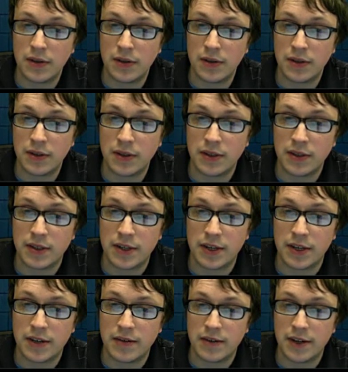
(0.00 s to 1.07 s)
You can see
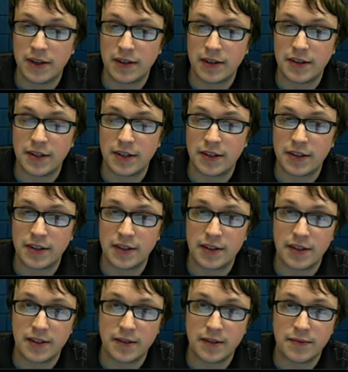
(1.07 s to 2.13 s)
Katie Ryan's checked in
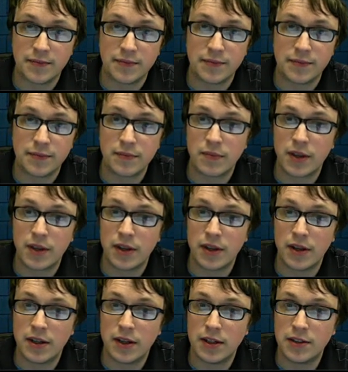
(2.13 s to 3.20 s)
here.
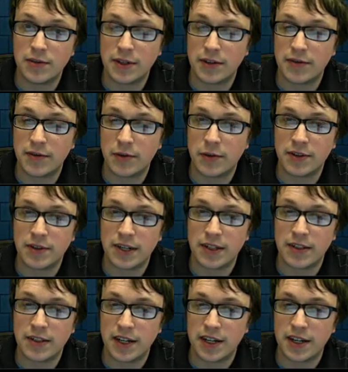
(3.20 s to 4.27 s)
So we can force that
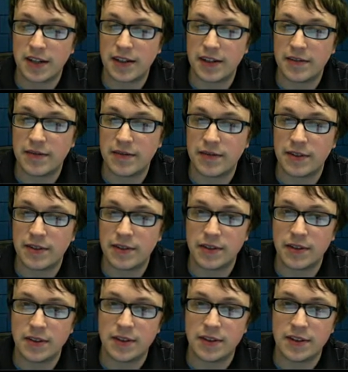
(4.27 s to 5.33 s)
check-in. It's
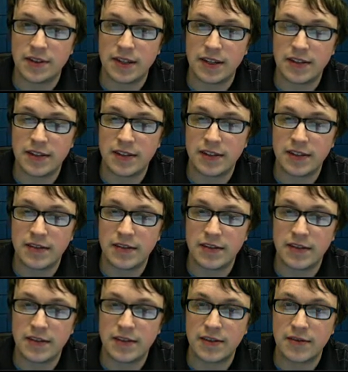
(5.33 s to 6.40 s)
good to test it,
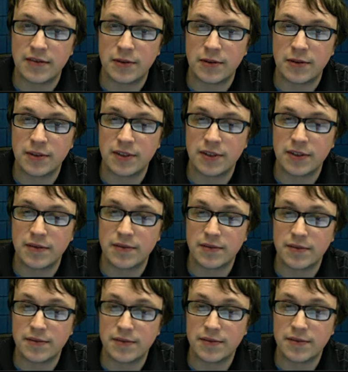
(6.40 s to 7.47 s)
to force it.
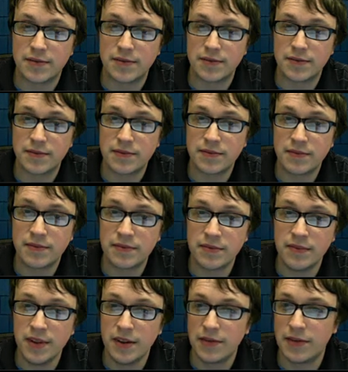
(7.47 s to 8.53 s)

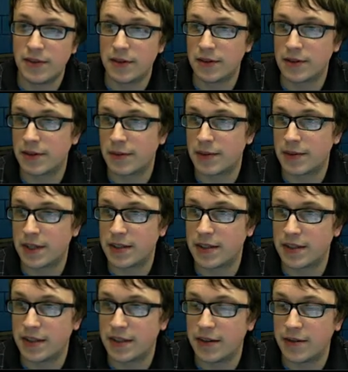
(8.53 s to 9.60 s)
If you know someone that's
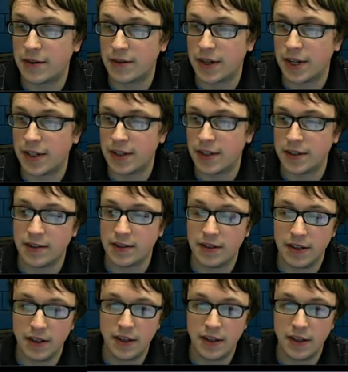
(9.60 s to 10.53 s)
in that location,